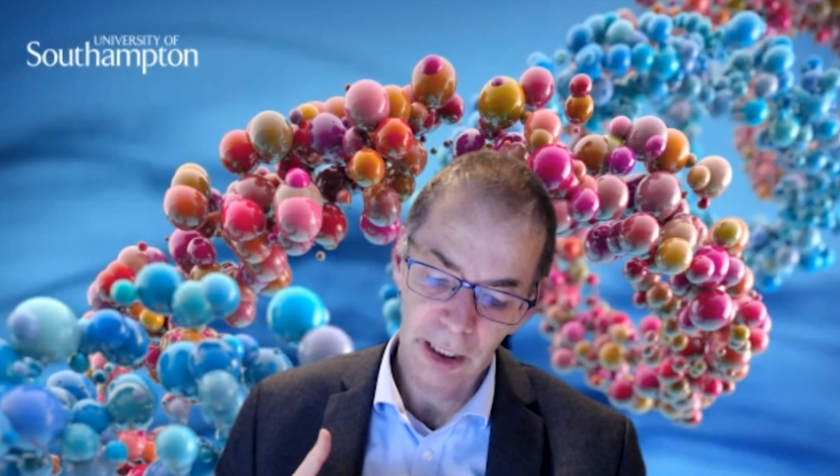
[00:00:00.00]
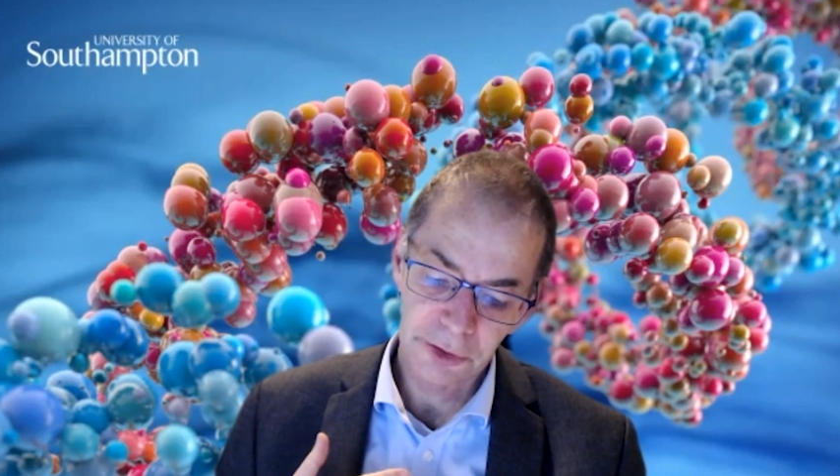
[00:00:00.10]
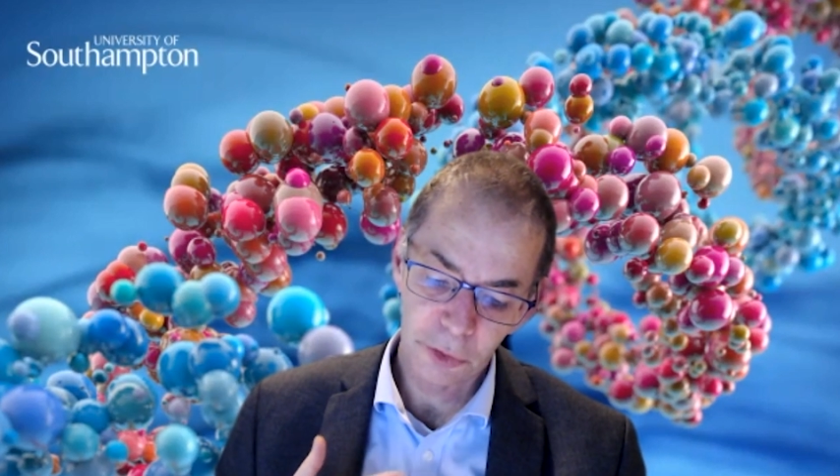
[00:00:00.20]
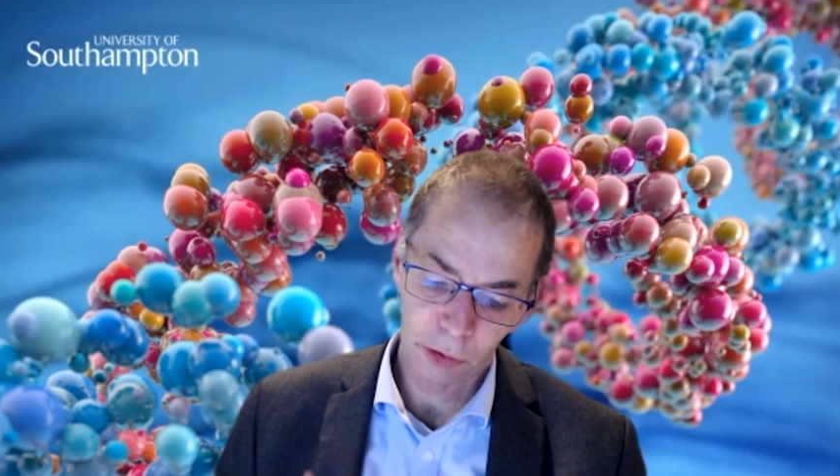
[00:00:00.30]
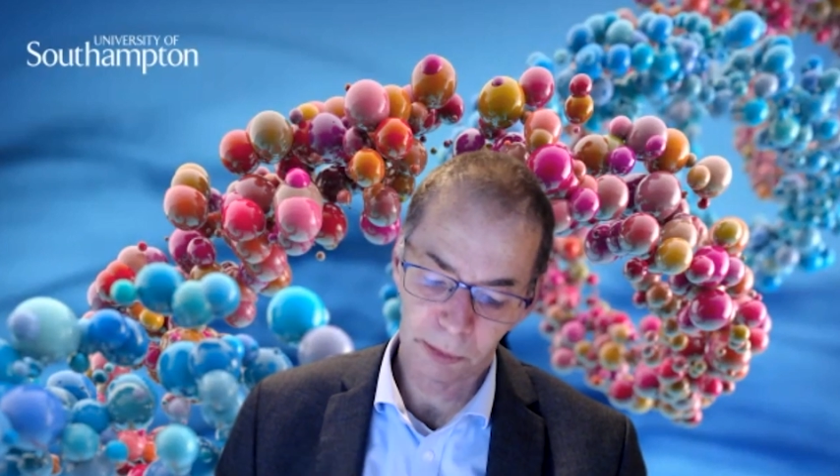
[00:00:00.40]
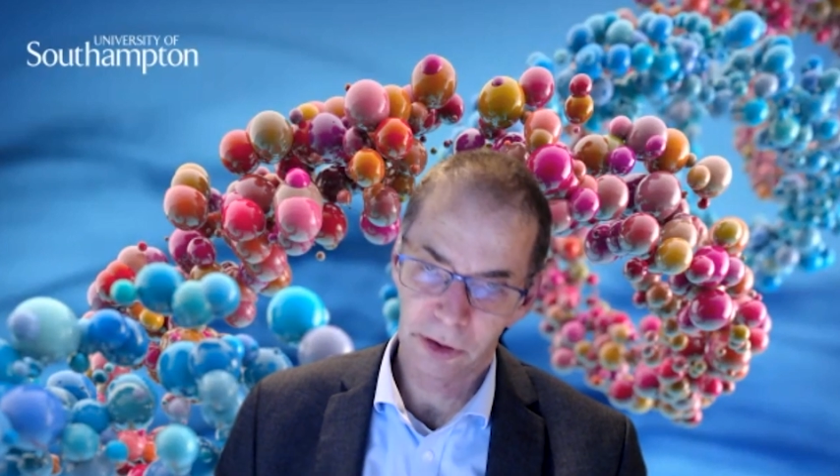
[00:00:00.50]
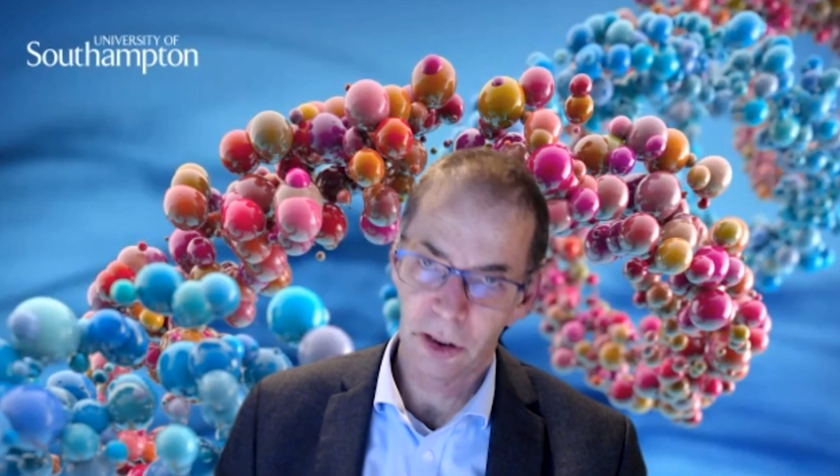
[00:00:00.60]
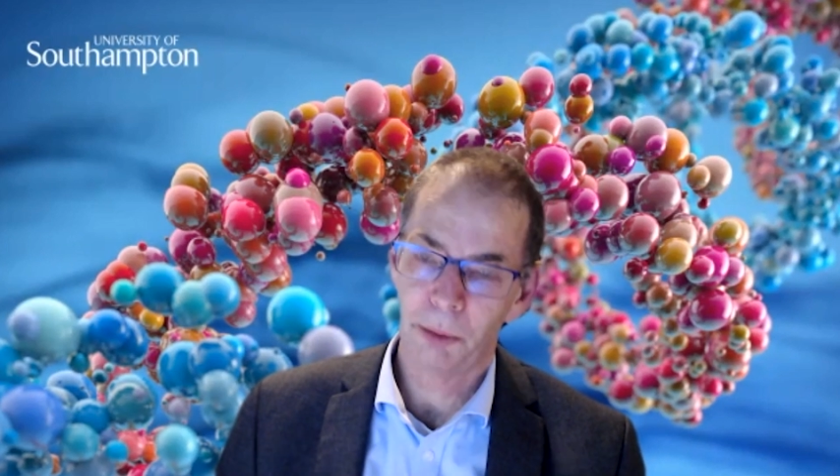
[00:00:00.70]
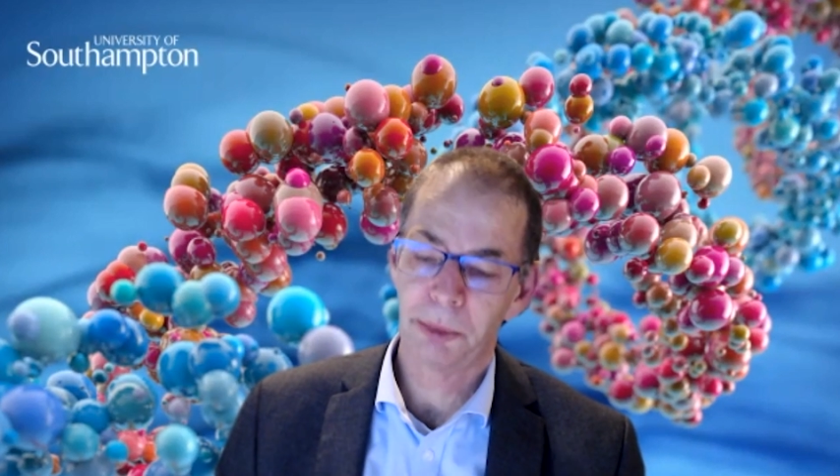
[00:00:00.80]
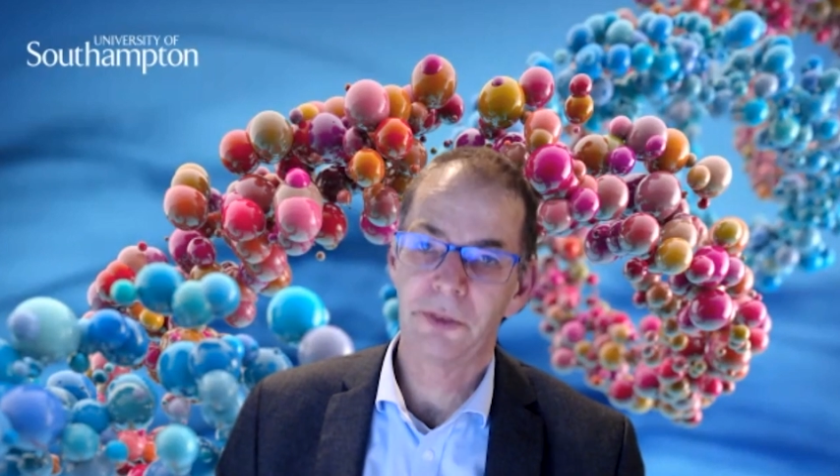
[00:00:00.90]
normal
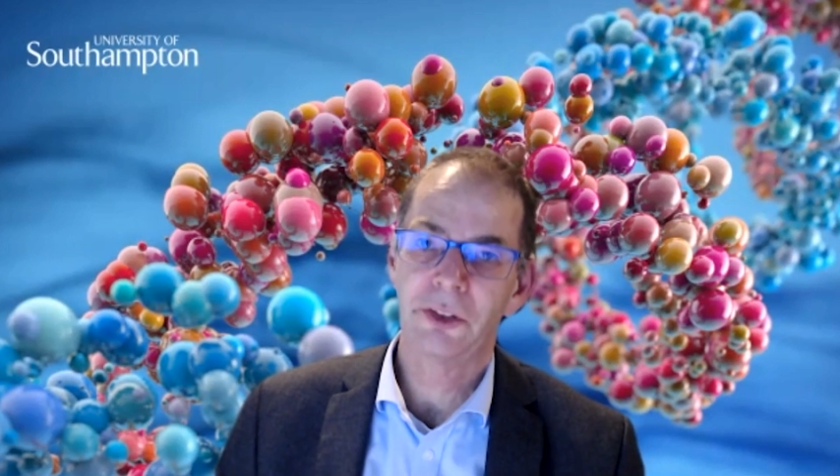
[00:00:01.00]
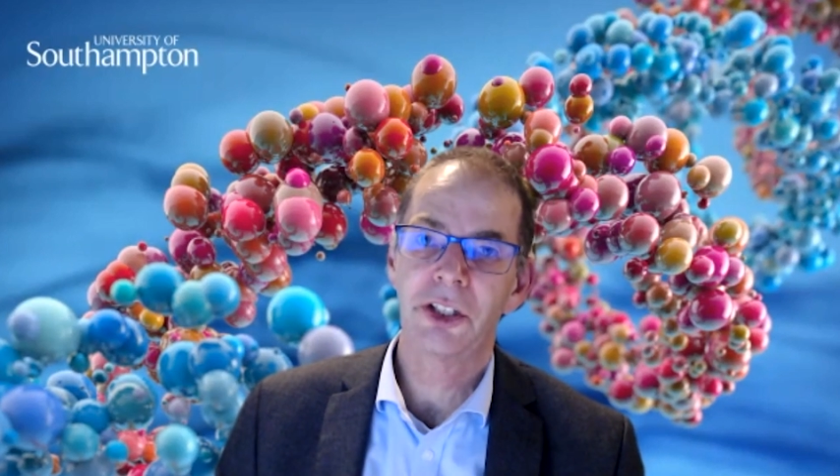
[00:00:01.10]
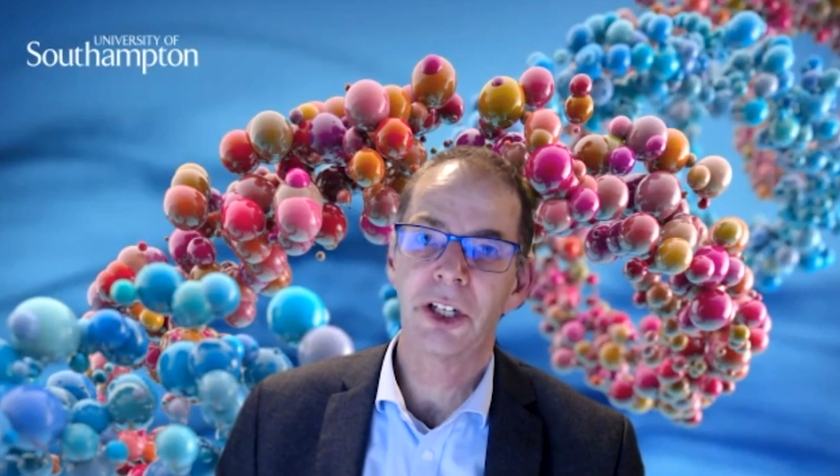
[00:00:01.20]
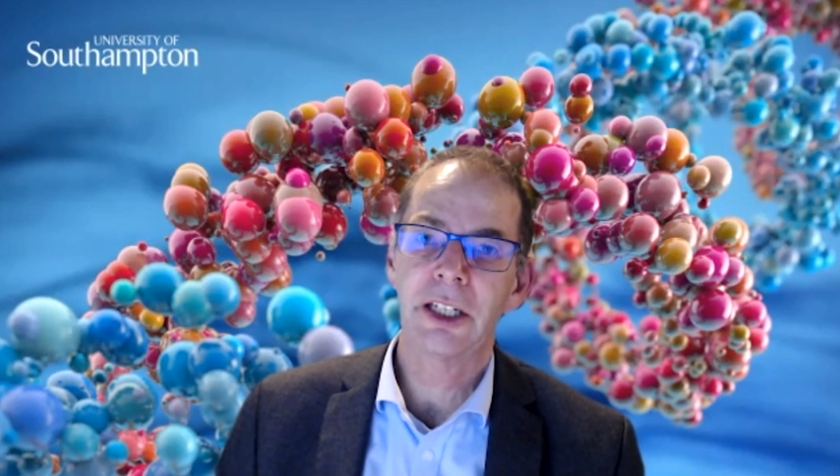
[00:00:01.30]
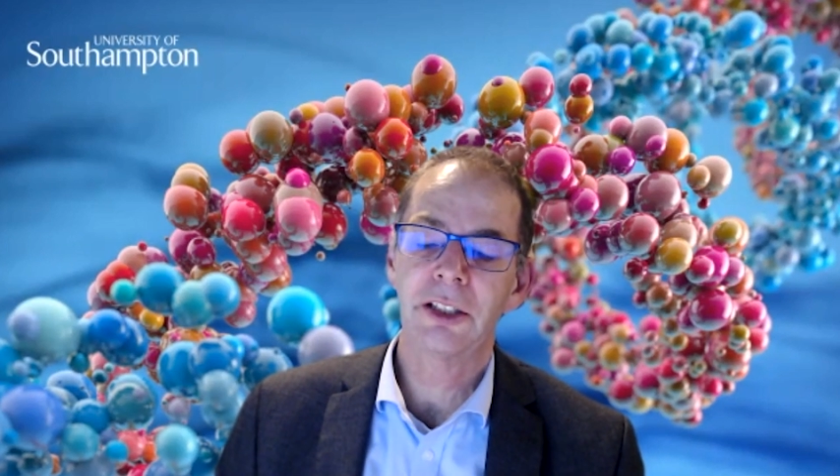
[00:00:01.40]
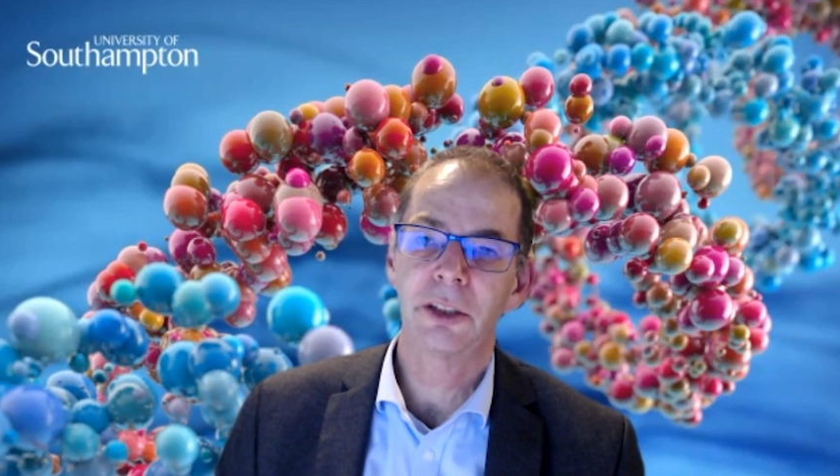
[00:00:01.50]
copy of the gene